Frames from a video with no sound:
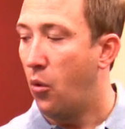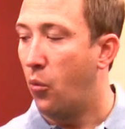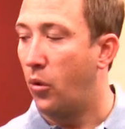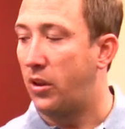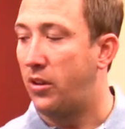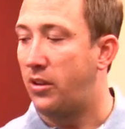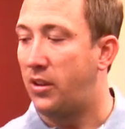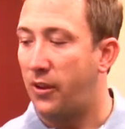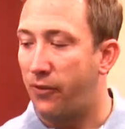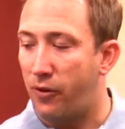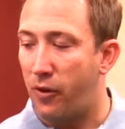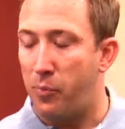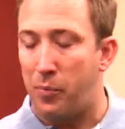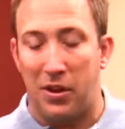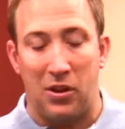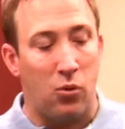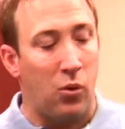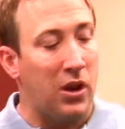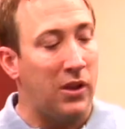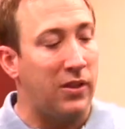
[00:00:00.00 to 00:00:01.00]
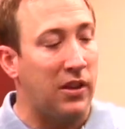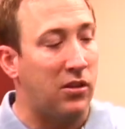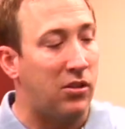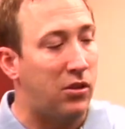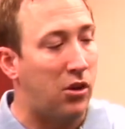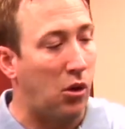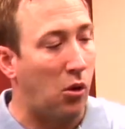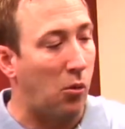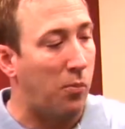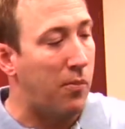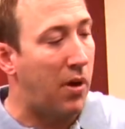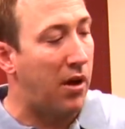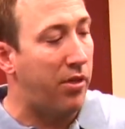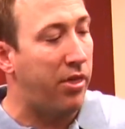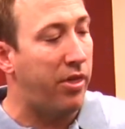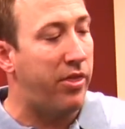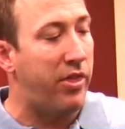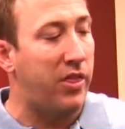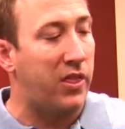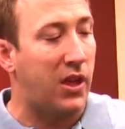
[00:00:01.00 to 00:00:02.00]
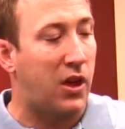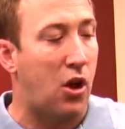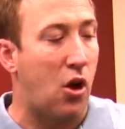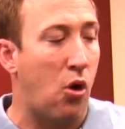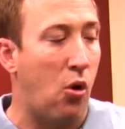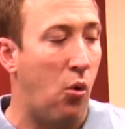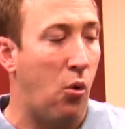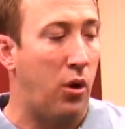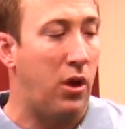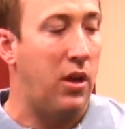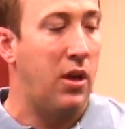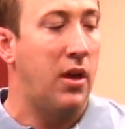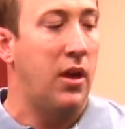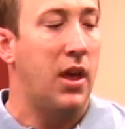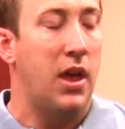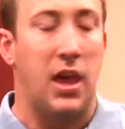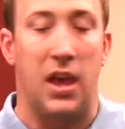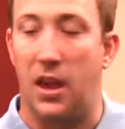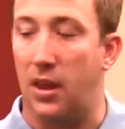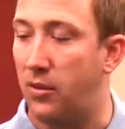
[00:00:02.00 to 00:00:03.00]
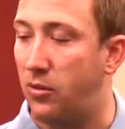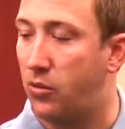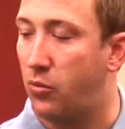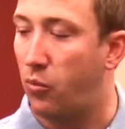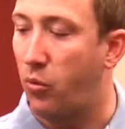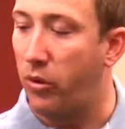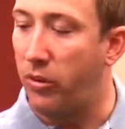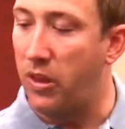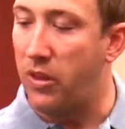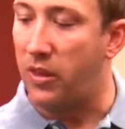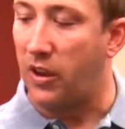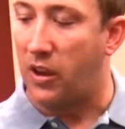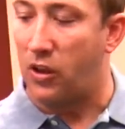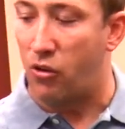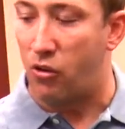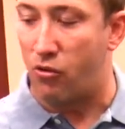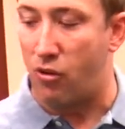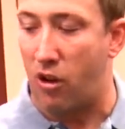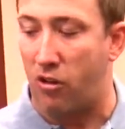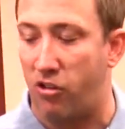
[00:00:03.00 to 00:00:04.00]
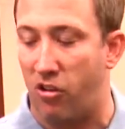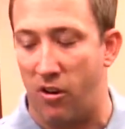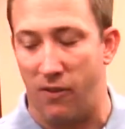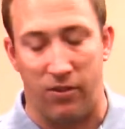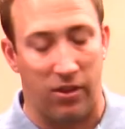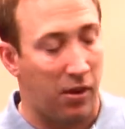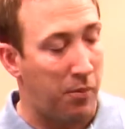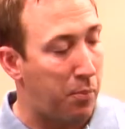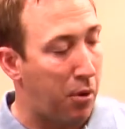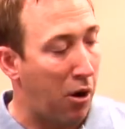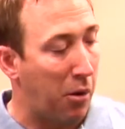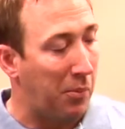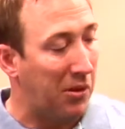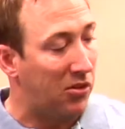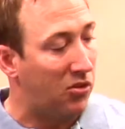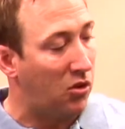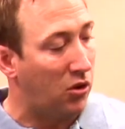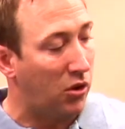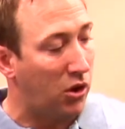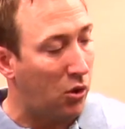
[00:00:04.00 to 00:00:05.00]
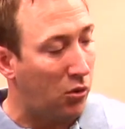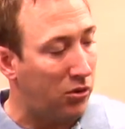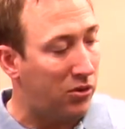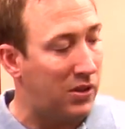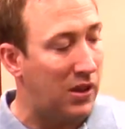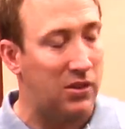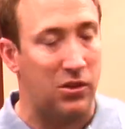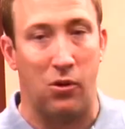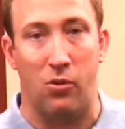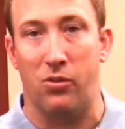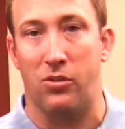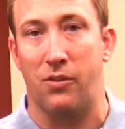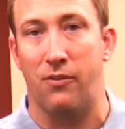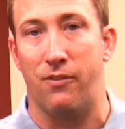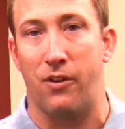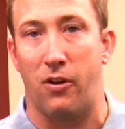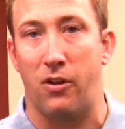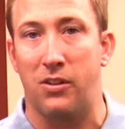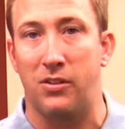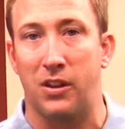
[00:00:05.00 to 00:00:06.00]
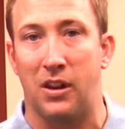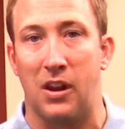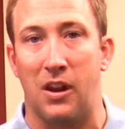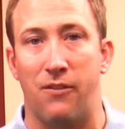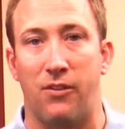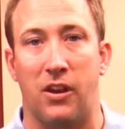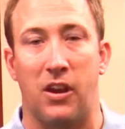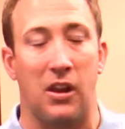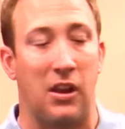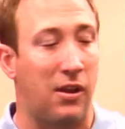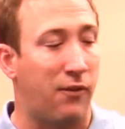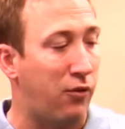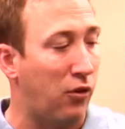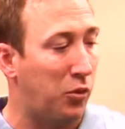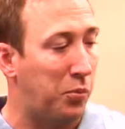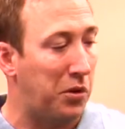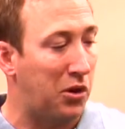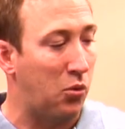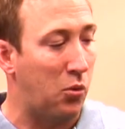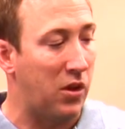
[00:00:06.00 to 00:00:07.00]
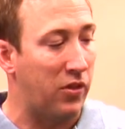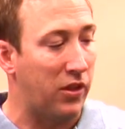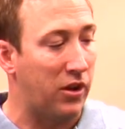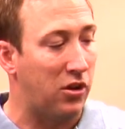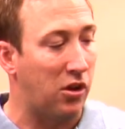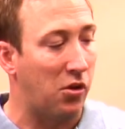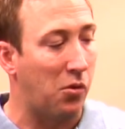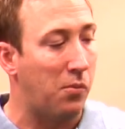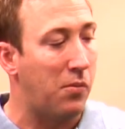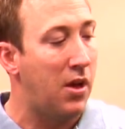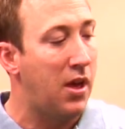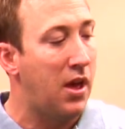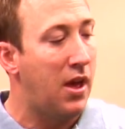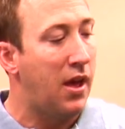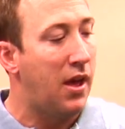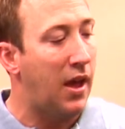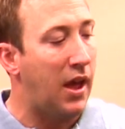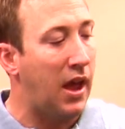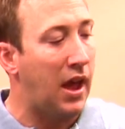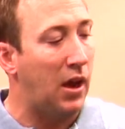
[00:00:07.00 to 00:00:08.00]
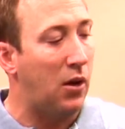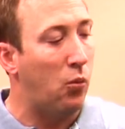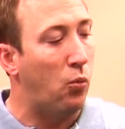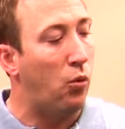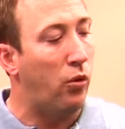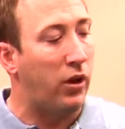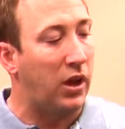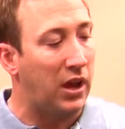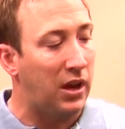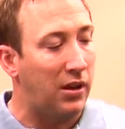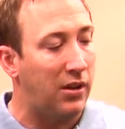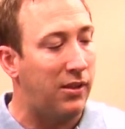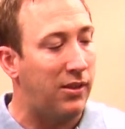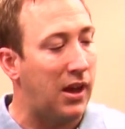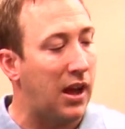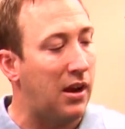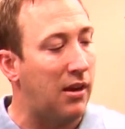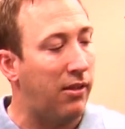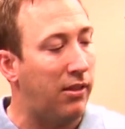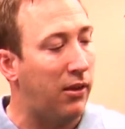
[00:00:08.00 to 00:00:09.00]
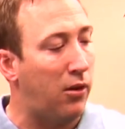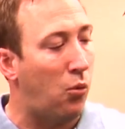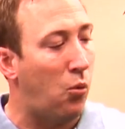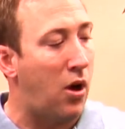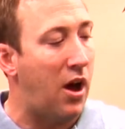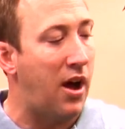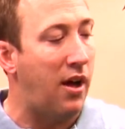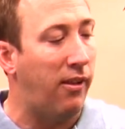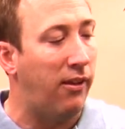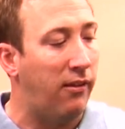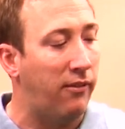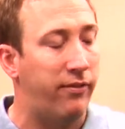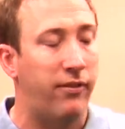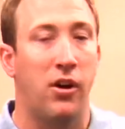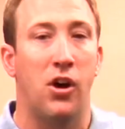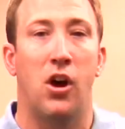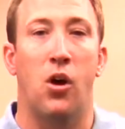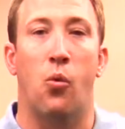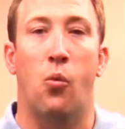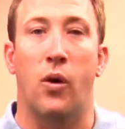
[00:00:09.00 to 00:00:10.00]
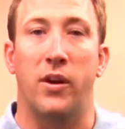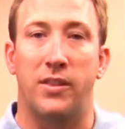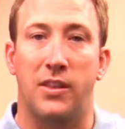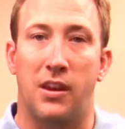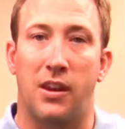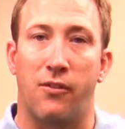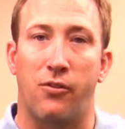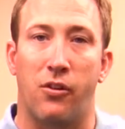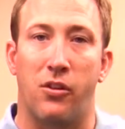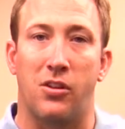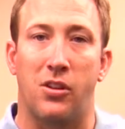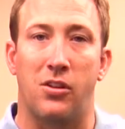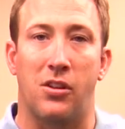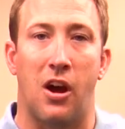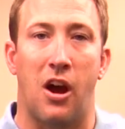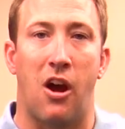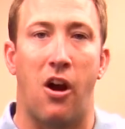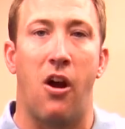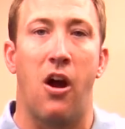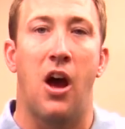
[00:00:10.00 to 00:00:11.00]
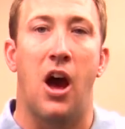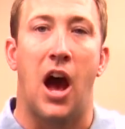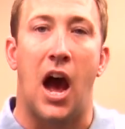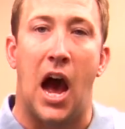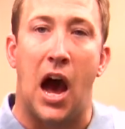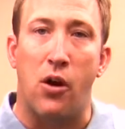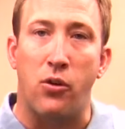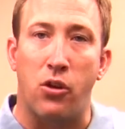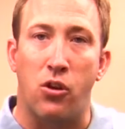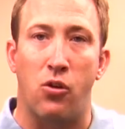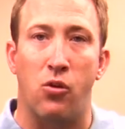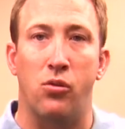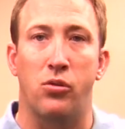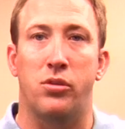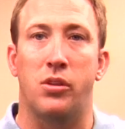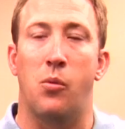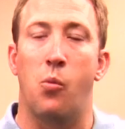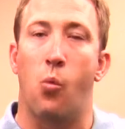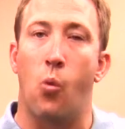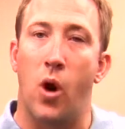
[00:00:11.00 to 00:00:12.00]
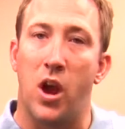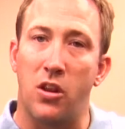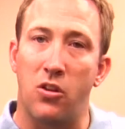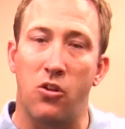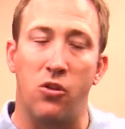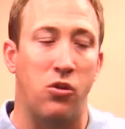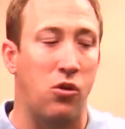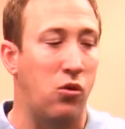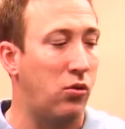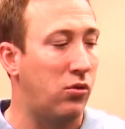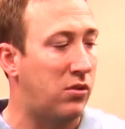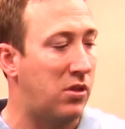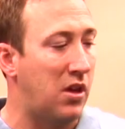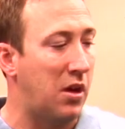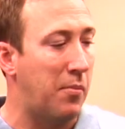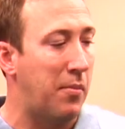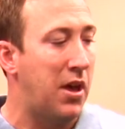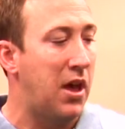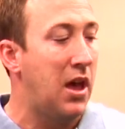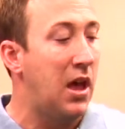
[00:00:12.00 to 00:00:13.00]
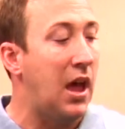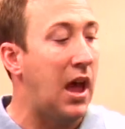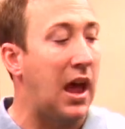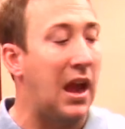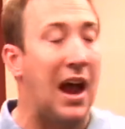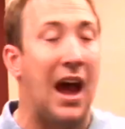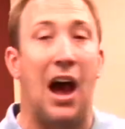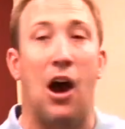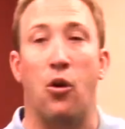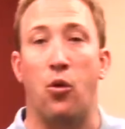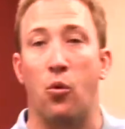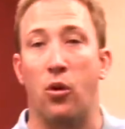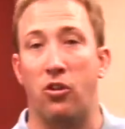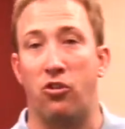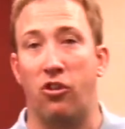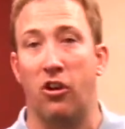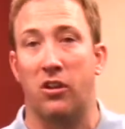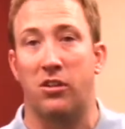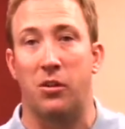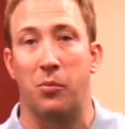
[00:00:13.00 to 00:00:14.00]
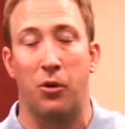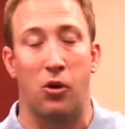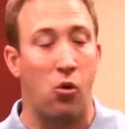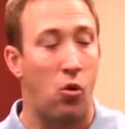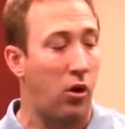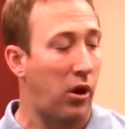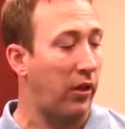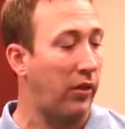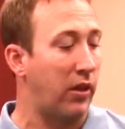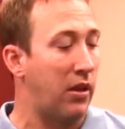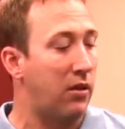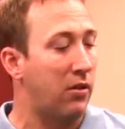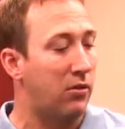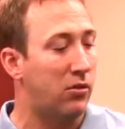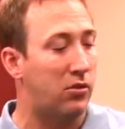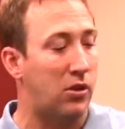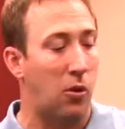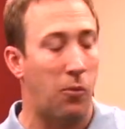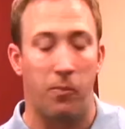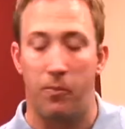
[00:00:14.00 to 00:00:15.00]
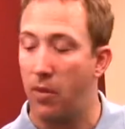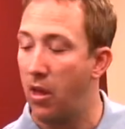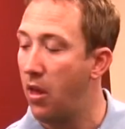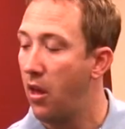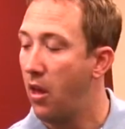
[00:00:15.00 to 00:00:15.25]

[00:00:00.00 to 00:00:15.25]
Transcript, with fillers: what's different between these two, other than the code, is really the construction of the compartments. You'll notice that there is a very significant difference between the two. And we'll get into that in a little while of what the differences are, how you use them, when you use them, and how to adjust them accordingly. So